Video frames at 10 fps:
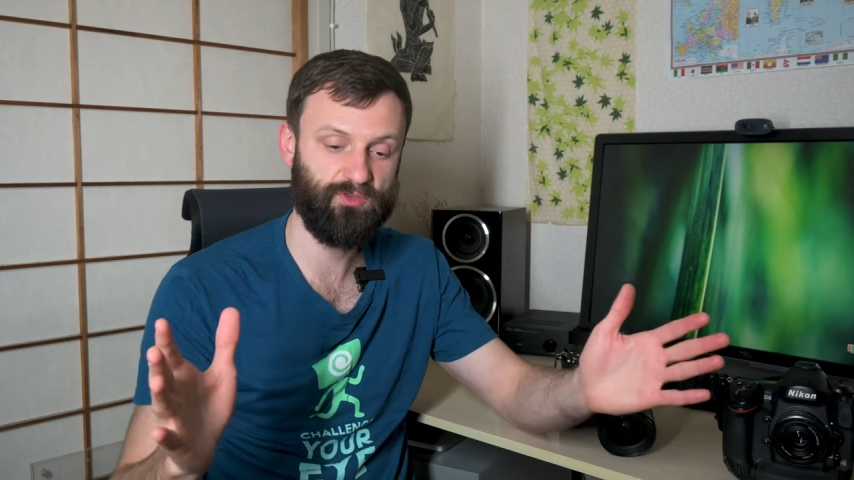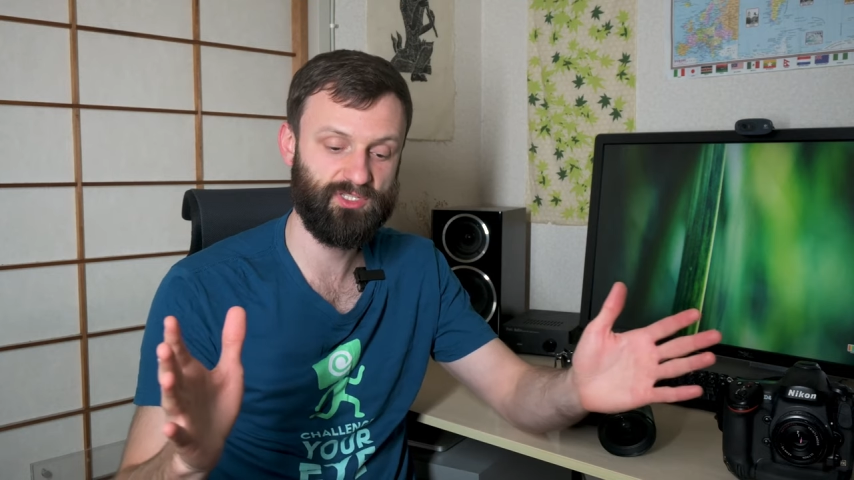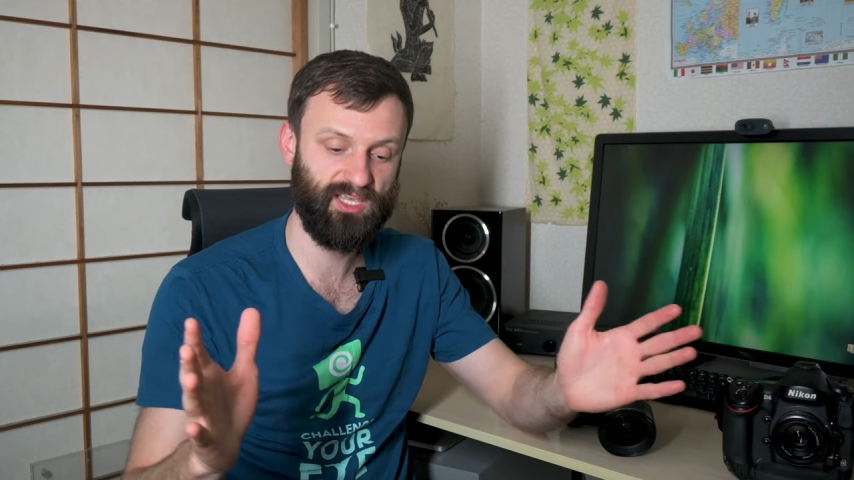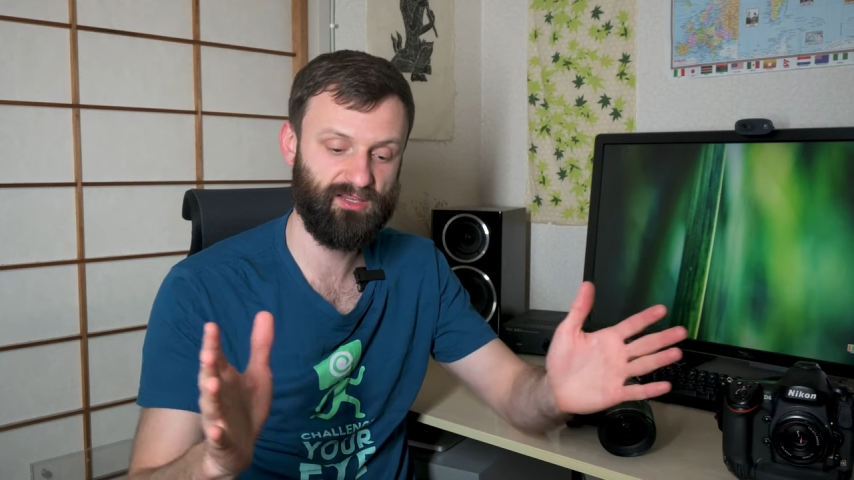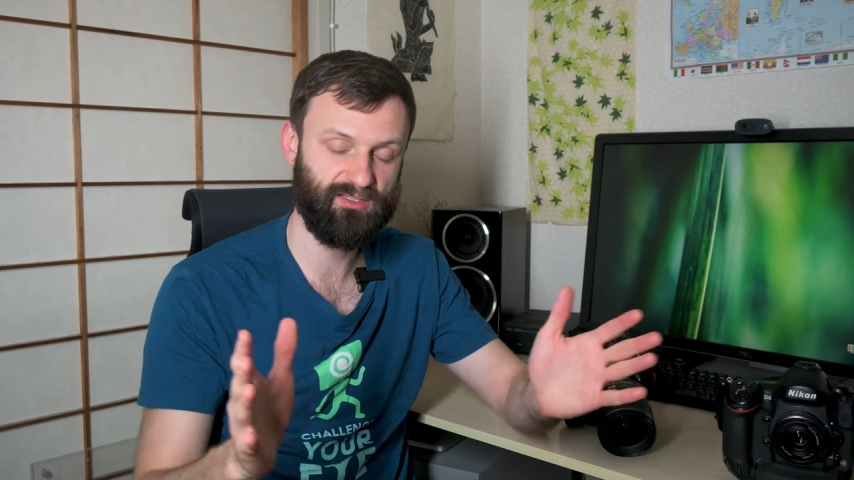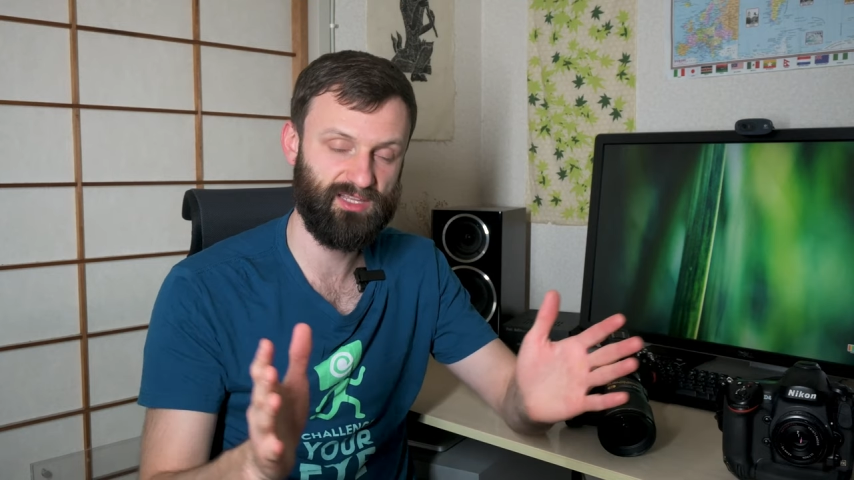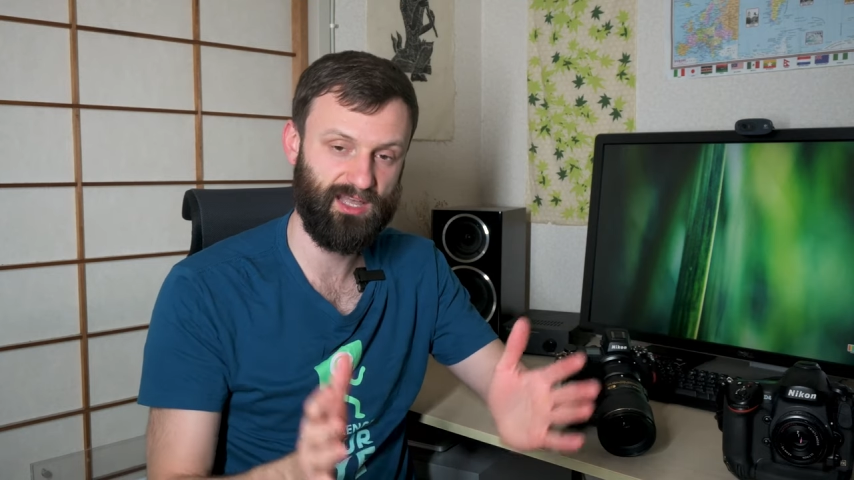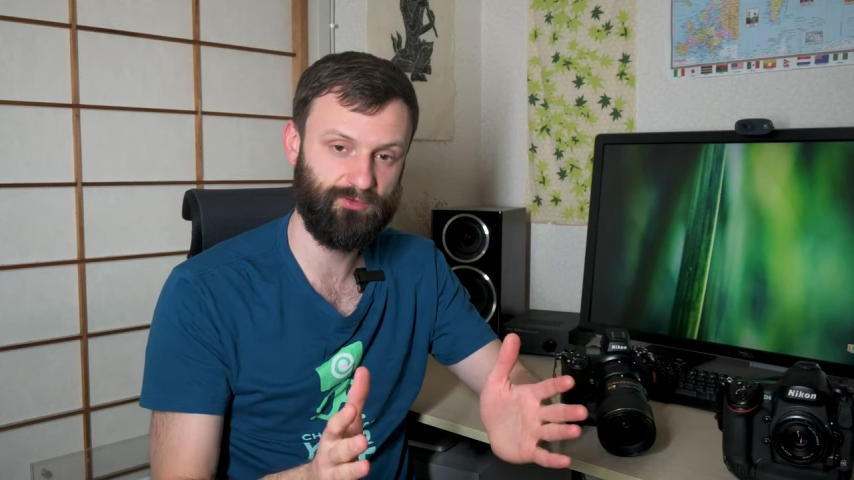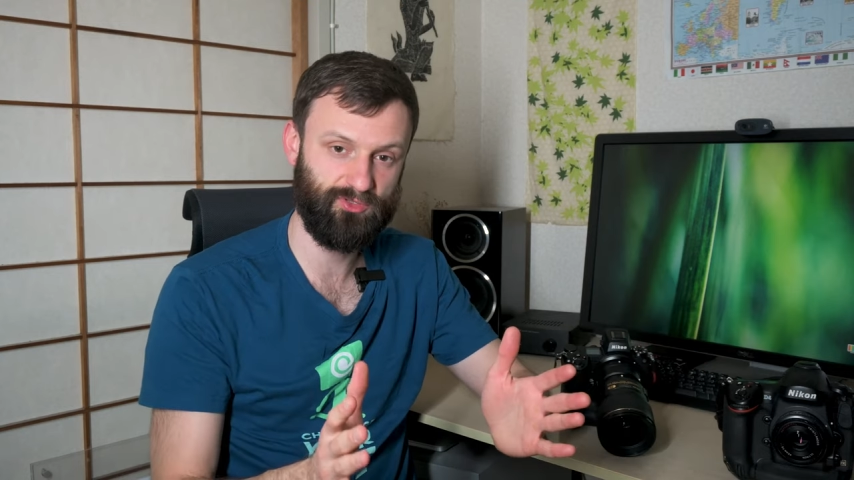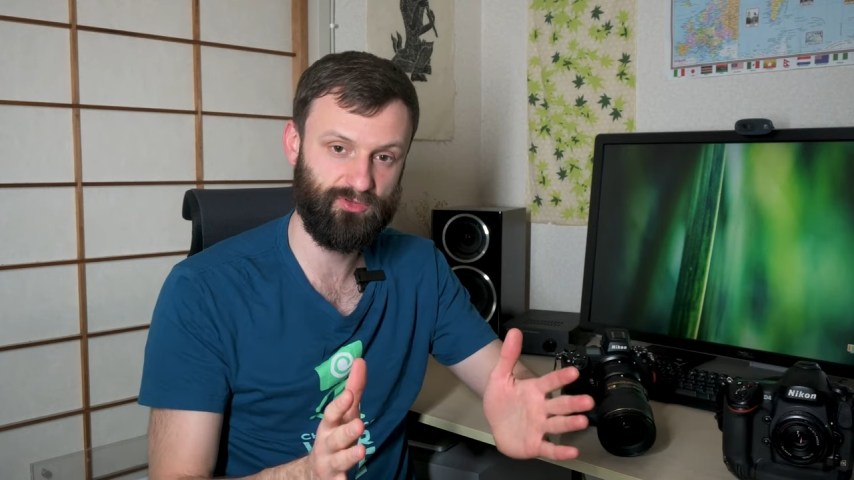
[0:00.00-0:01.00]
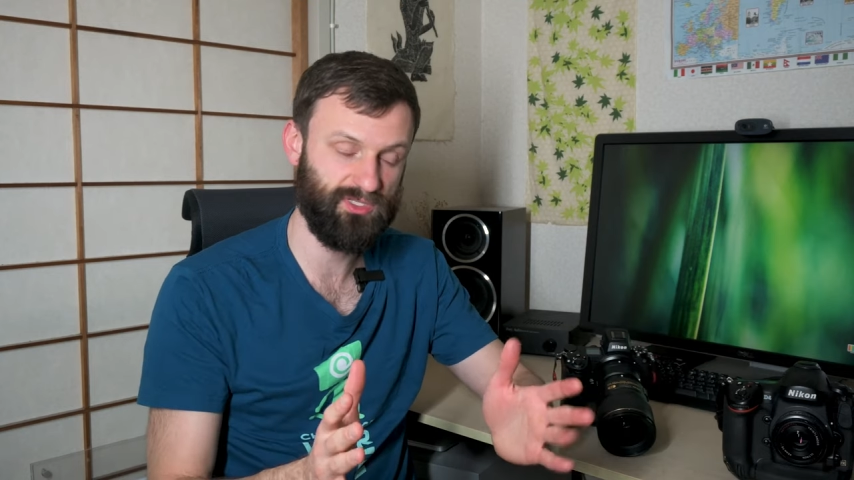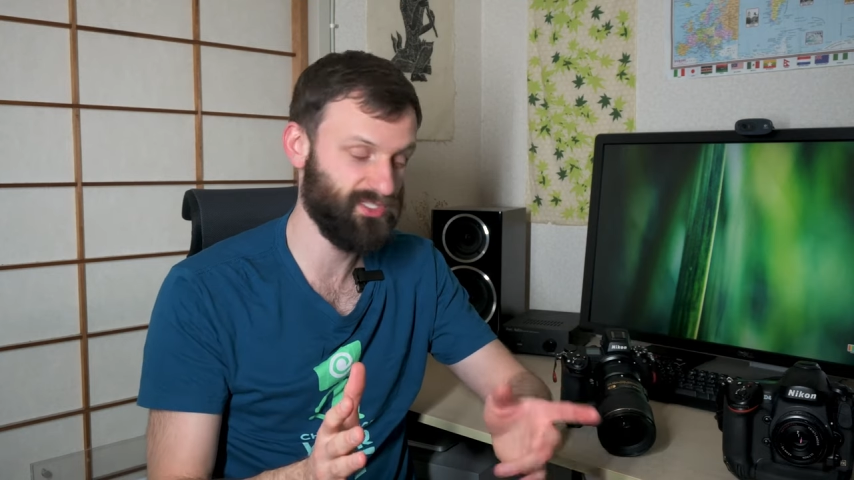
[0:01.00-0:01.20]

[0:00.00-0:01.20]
if you scale it down to the